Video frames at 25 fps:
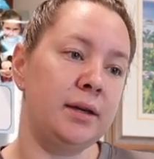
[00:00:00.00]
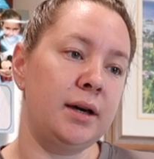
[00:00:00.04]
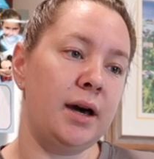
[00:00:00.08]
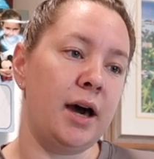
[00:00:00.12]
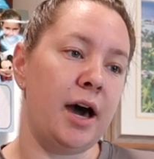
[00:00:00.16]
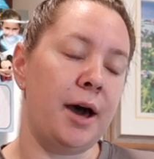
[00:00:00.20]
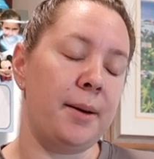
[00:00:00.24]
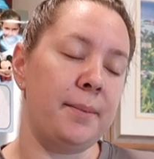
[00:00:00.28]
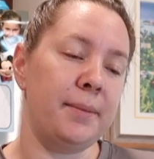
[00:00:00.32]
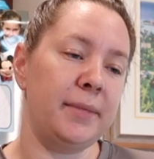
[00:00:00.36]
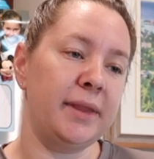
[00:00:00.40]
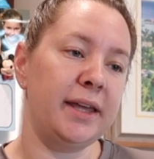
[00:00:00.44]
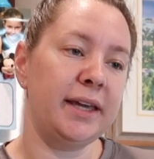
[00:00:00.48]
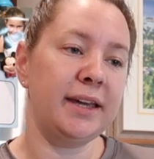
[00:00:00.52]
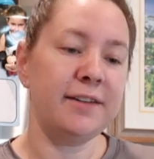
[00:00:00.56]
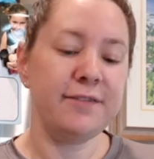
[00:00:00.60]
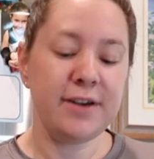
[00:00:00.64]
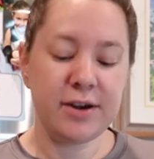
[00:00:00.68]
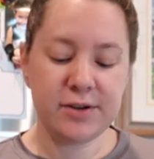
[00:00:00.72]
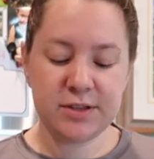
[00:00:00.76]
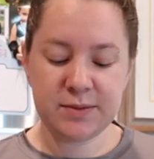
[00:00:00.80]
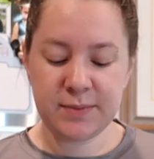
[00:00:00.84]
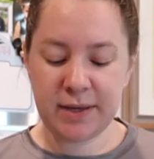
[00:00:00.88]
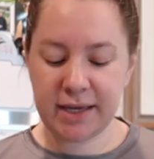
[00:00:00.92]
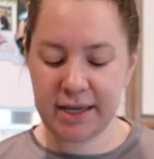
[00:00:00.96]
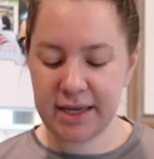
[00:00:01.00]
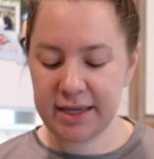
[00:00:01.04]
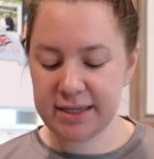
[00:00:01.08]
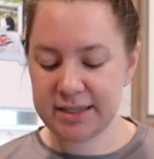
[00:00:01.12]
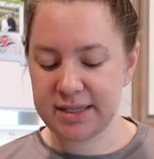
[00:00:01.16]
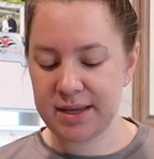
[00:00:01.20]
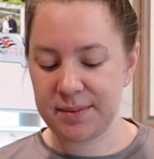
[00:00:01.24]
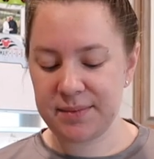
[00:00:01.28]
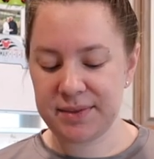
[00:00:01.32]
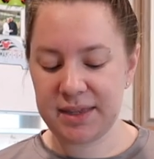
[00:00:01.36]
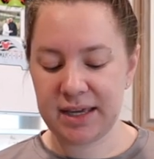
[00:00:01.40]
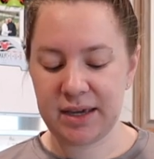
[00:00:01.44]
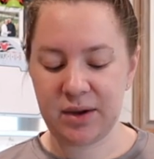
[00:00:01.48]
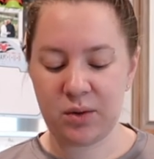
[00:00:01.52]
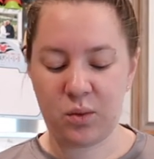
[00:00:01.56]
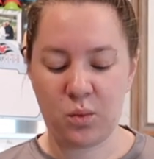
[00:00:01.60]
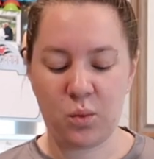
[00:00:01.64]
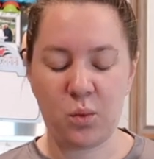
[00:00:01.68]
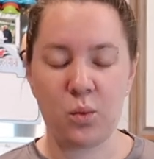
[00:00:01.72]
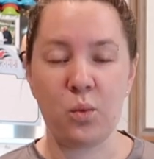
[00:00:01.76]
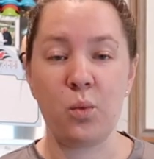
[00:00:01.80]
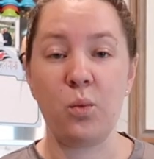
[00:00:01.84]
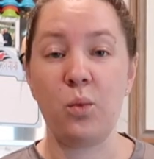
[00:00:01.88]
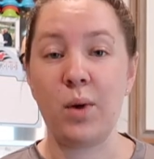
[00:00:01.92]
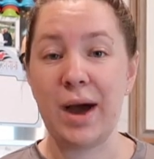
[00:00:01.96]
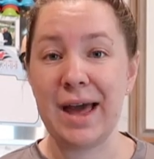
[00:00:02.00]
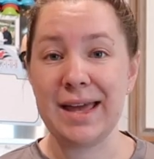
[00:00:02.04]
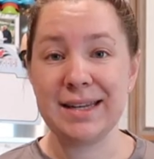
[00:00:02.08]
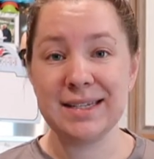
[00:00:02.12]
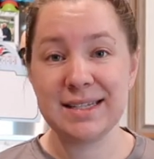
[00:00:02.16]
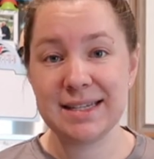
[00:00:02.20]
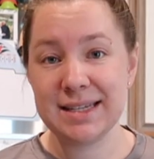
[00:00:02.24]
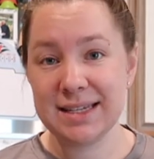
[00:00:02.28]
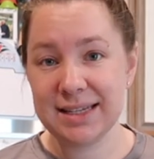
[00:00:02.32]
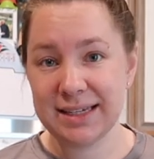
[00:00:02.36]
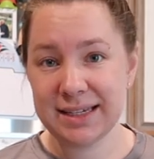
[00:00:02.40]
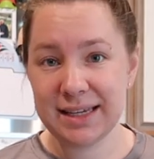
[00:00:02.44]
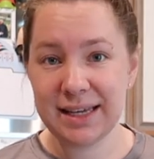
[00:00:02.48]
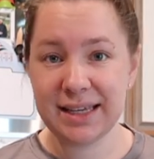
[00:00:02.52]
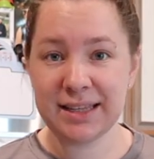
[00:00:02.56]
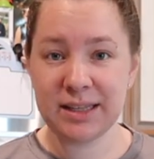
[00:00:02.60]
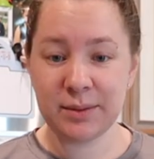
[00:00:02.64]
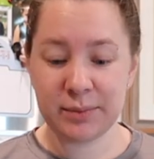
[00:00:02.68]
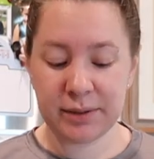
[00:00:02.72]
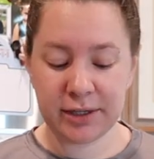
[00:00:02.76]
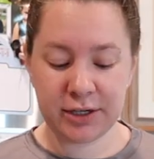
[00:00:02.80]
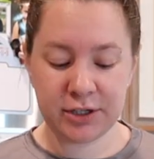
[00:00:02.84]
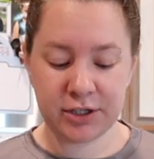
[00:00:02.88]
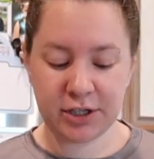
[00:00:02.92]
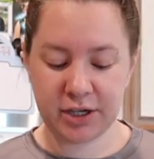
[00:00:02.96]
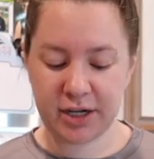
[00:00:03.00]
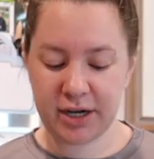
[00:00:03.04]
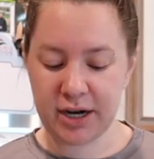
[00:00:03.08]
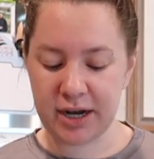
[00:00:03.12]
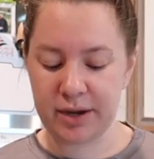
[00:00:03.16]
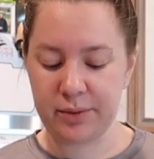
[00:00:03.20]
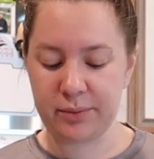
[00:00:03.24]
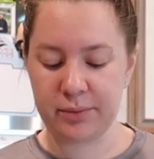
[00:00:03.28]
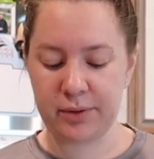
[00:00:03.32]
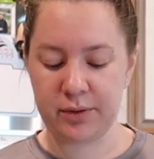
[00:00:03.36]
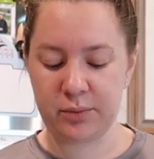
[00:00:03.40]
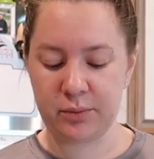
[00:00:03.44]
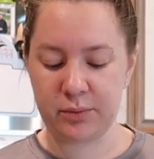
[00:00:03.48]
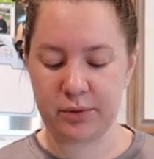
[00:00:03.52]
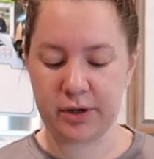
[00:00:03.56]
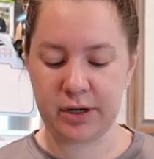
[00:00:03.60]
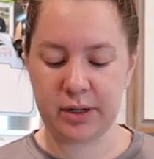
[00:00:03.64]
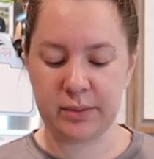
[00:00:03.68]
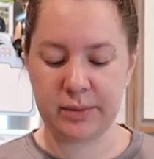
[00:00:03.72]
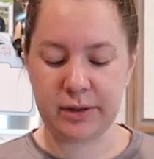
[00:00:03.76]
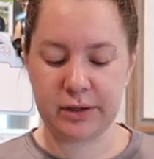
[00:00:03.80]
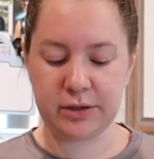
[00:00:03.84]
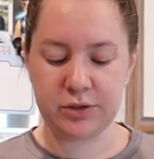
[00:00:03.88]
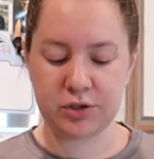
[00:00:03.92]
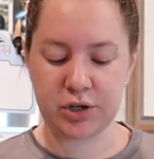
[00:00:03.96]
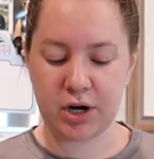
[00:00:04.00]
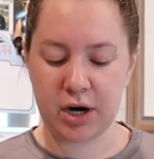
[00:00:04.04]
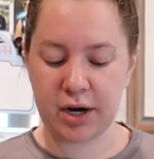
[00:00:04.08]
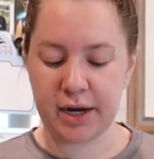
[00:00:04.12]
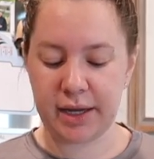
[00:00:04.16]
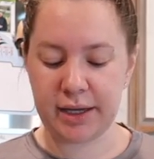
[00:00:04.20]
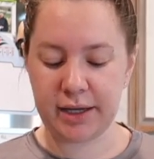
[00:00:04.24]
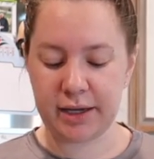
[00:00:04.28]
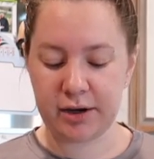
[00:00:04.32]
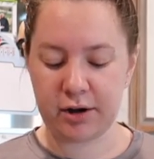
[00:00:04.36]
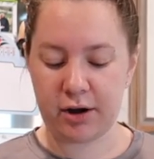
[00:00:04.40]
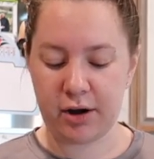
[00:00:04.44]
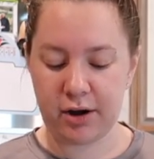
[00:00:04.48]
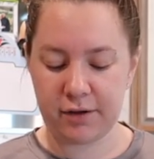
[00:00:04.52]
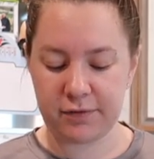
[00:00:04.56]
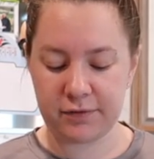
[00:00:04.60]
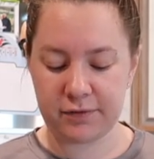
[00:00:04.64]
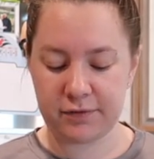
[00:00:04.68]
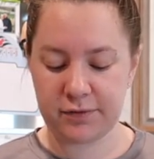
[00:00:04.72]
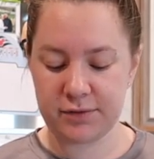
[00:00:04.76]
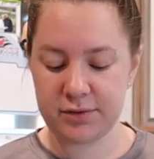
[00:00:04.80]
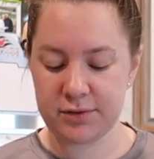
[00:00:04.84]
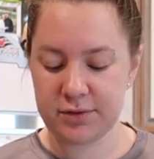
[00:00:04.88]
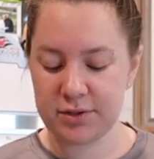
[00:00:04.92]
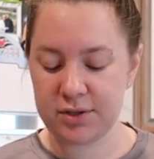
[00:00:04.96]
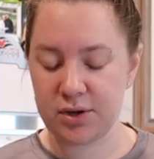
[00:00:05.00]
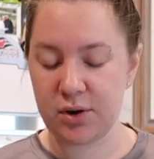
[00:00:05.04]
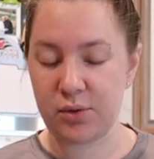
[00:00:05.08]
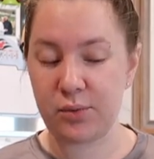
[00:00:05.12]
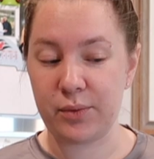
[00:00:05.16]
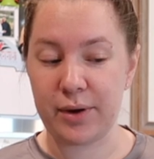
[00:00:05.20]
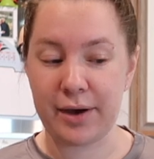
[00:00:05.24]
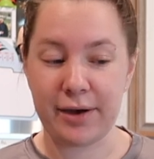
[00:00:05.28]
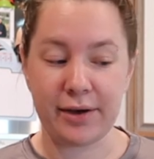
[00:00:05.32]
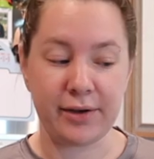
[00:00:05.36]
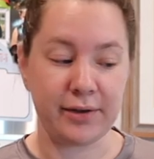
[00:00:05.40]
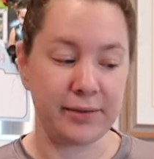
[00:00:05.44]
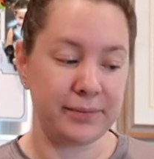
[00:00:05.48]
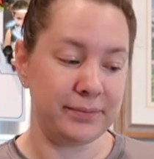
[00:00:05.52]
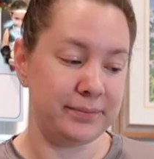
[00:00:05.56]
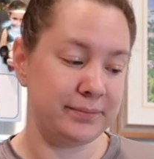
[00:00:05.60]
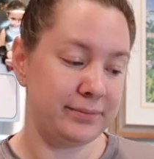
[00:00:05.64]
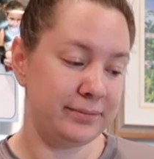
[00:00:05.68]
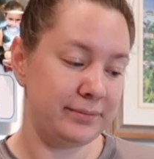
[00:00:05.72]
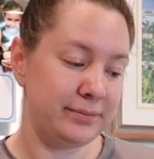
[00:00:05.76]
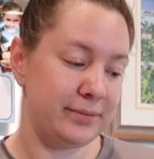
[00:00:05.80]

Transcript: um, like if I was making something wet in the blender, I wouldn't worry about drying it off so well.